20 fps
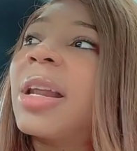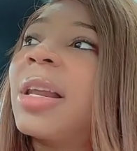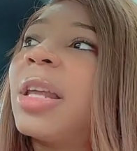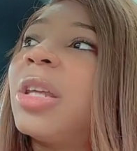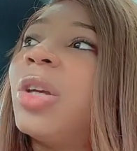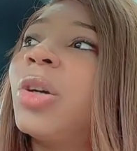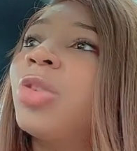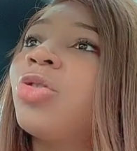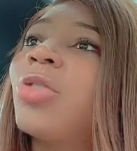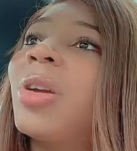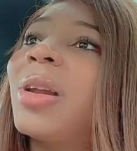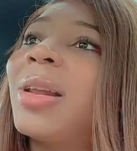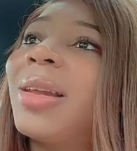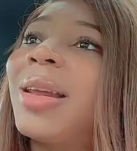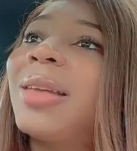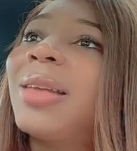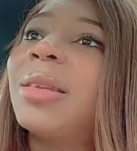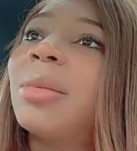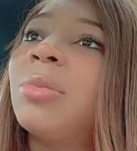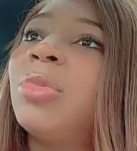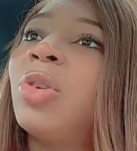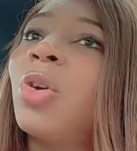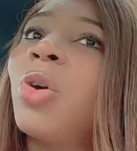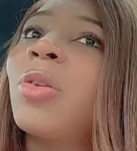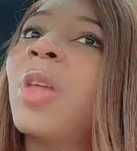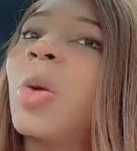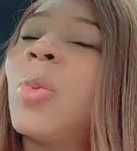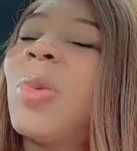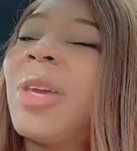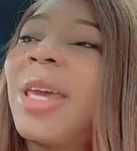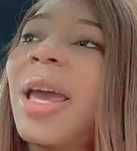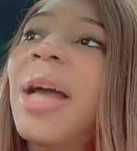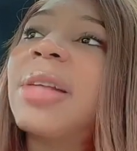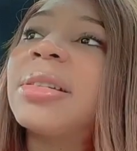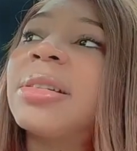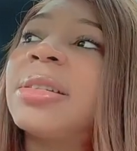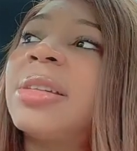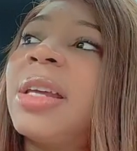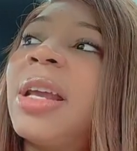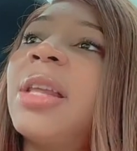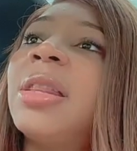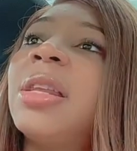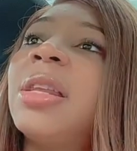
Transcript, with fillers: of like you're trying to let them know that we can't stay in